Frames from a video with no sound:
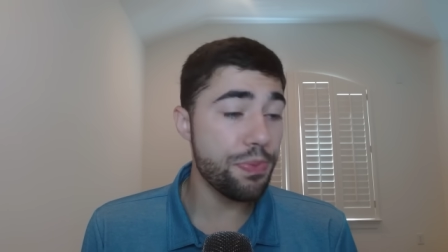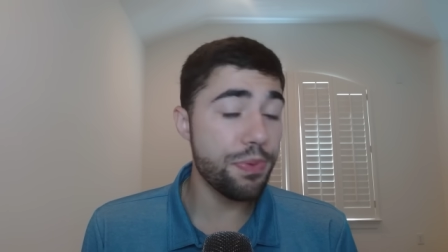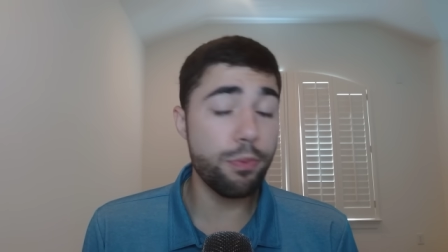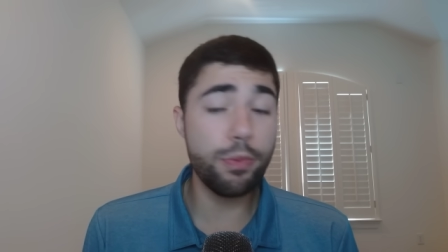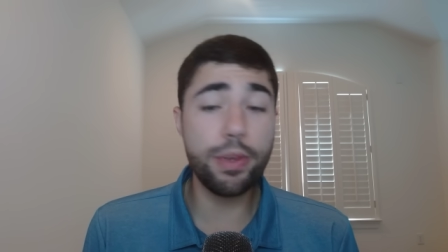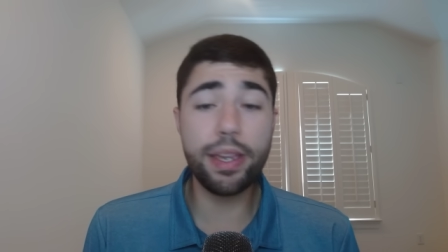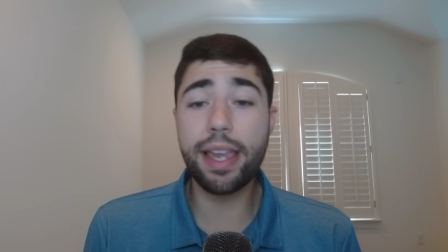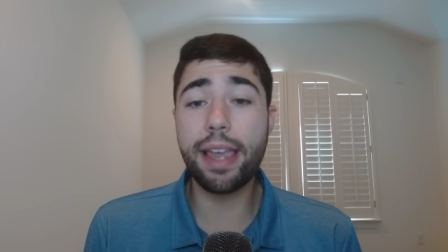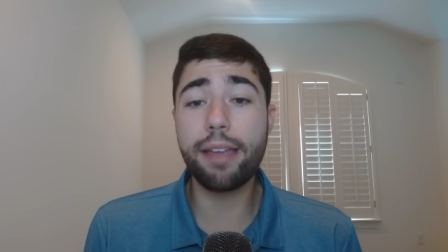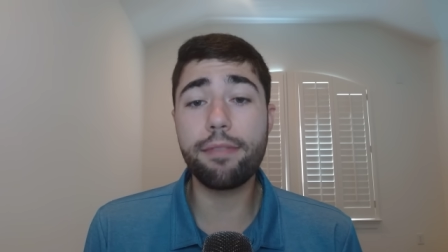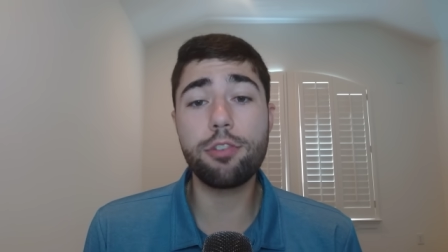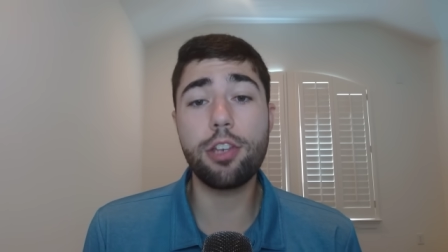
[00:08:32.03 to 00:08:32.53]

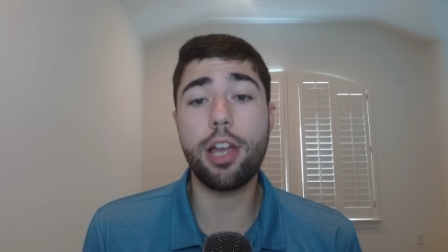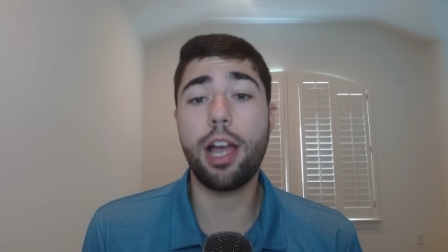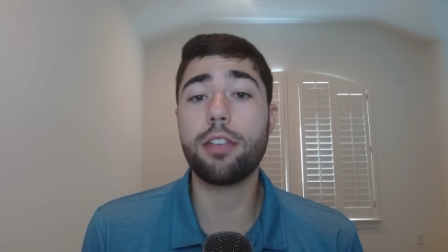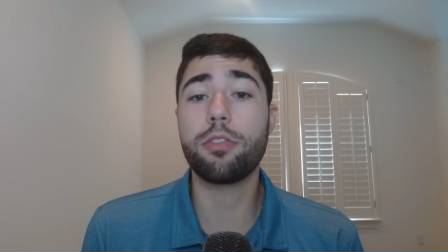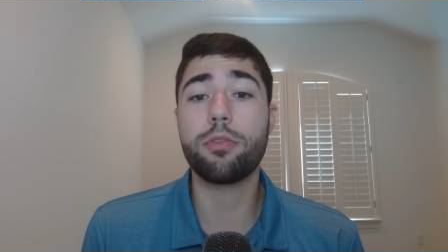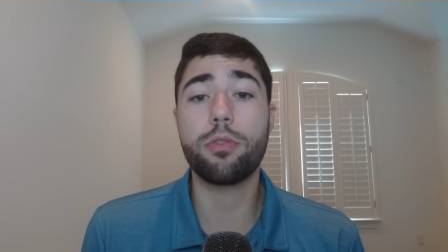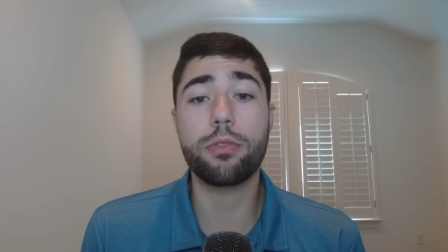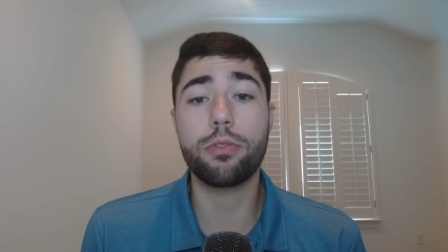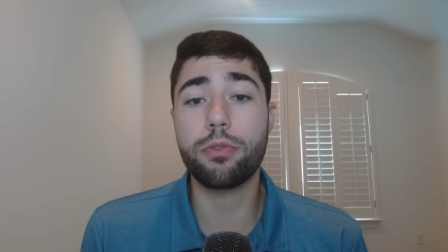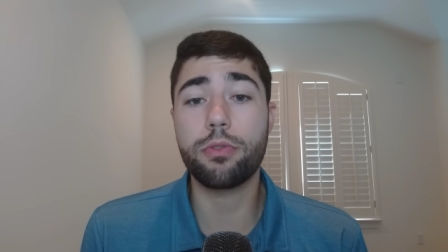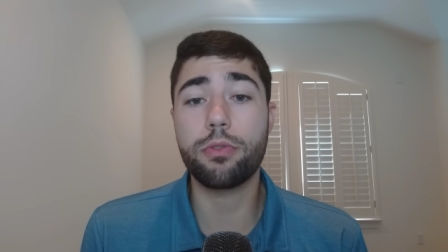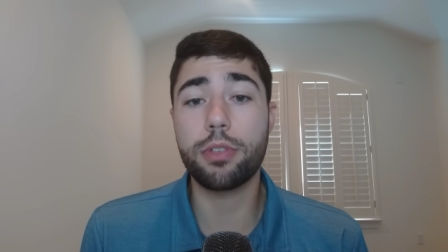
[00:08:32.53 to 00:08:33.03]
we gave Josh
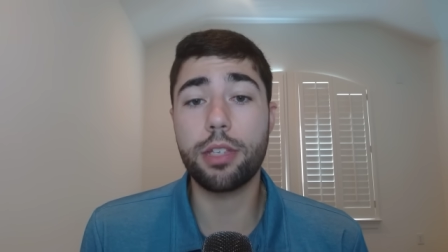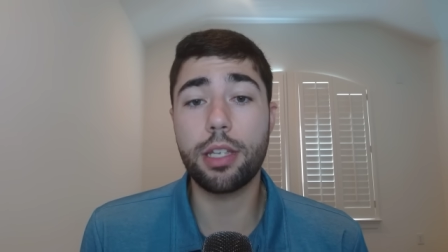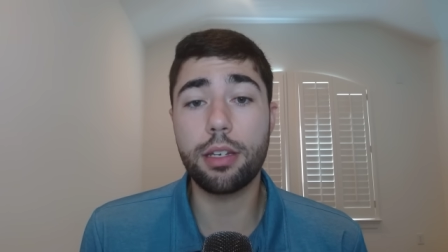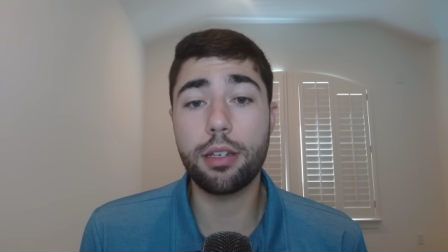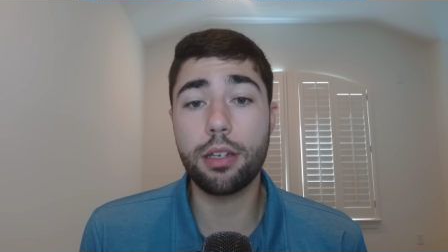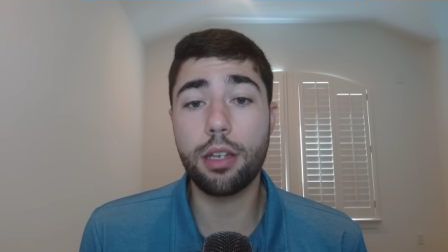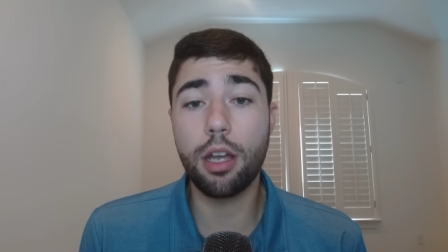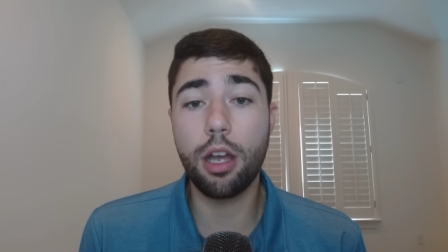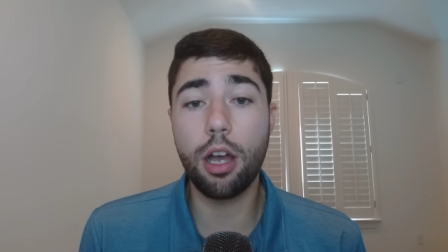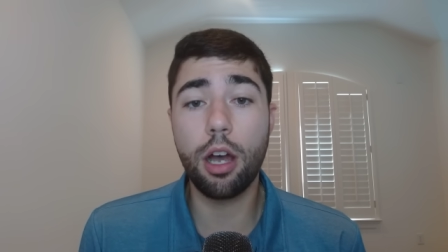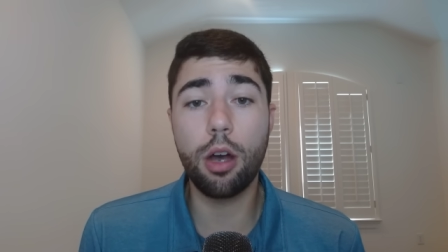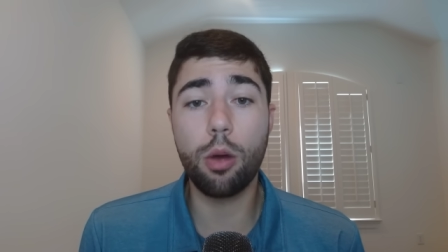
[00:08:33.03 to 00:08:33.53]
Richardson.
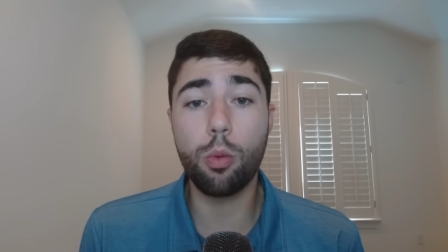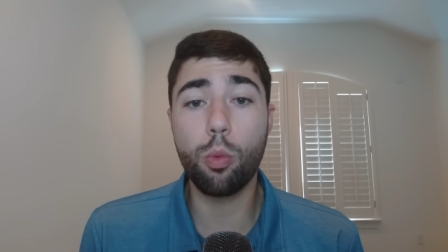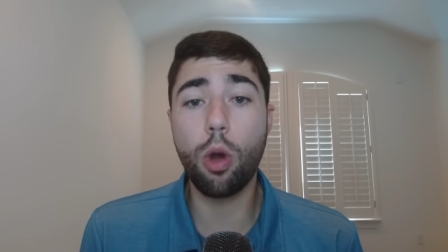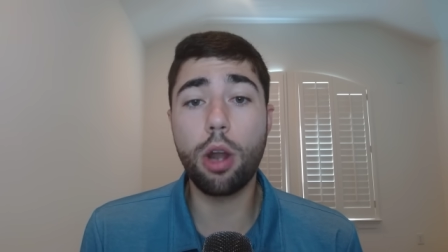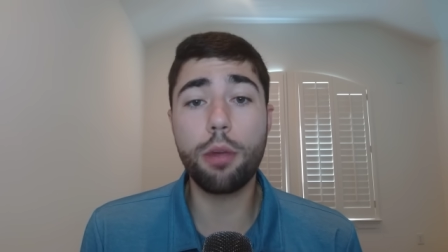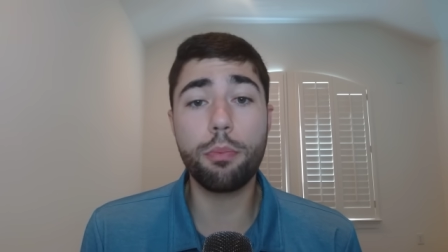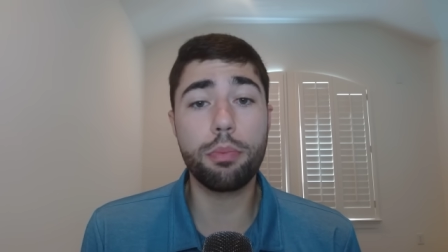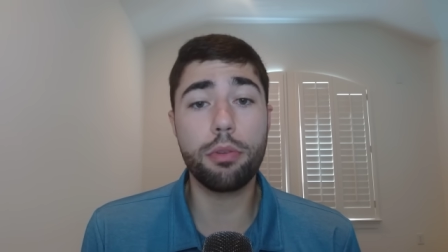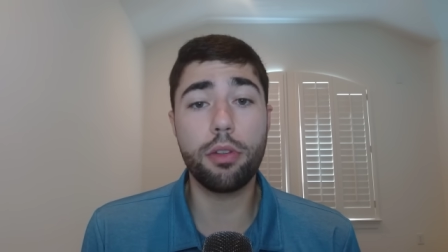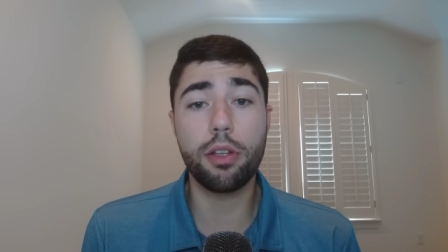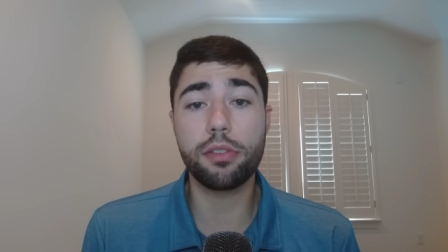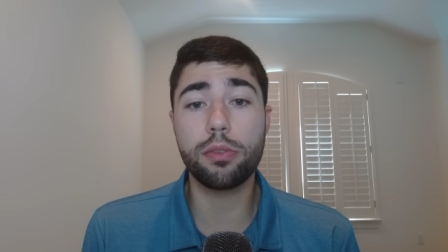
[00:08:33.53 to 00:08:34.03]
Uh,
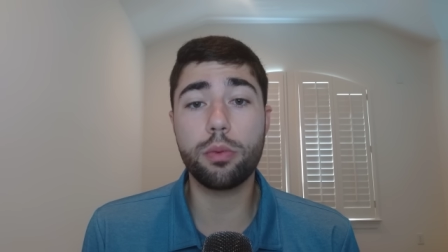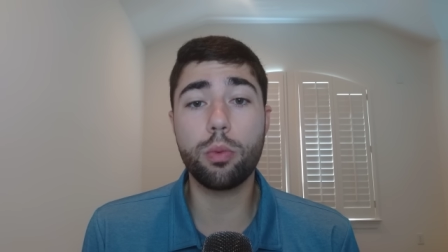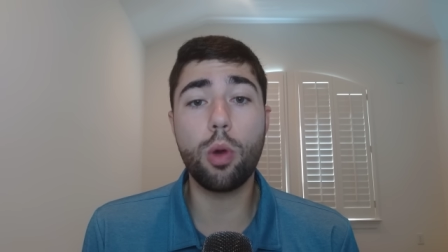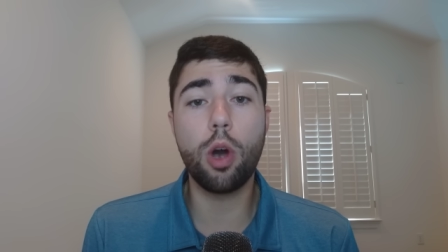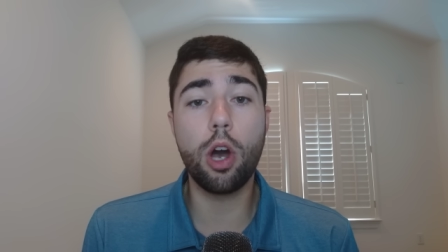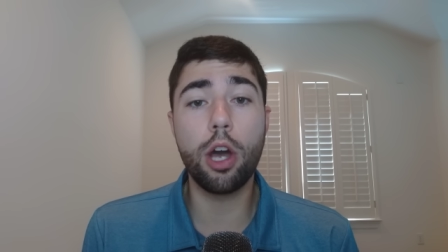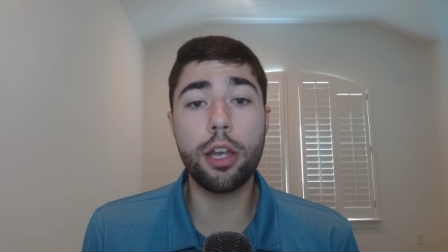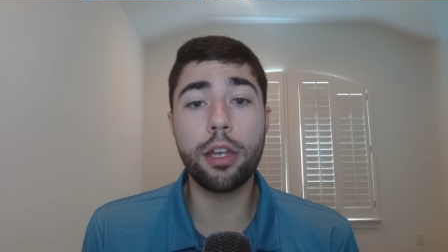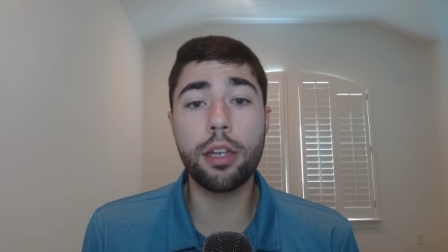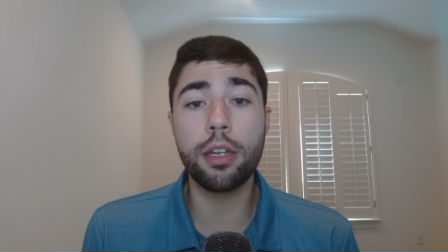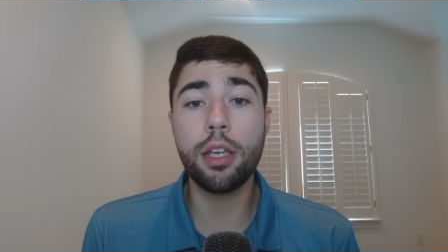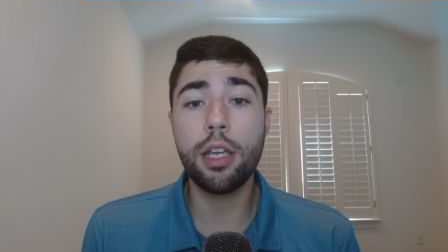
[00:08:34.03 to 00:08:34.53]
one plus
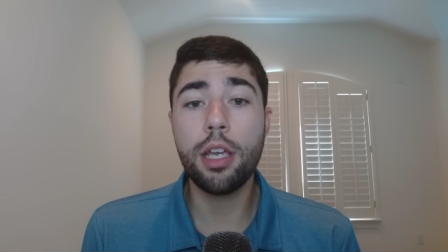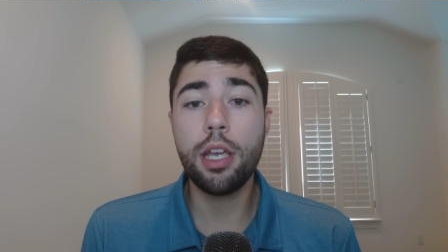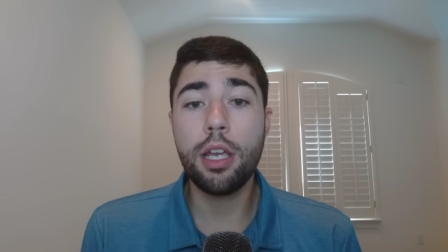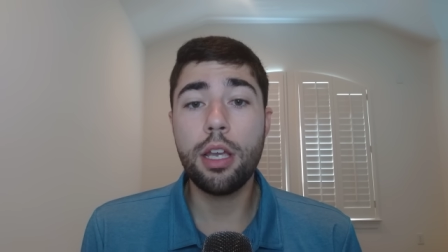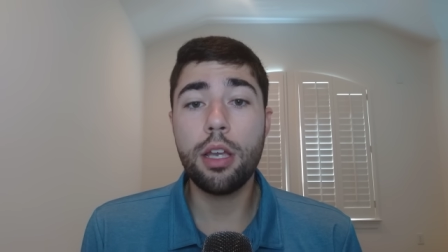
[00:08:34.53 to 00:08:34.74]
one,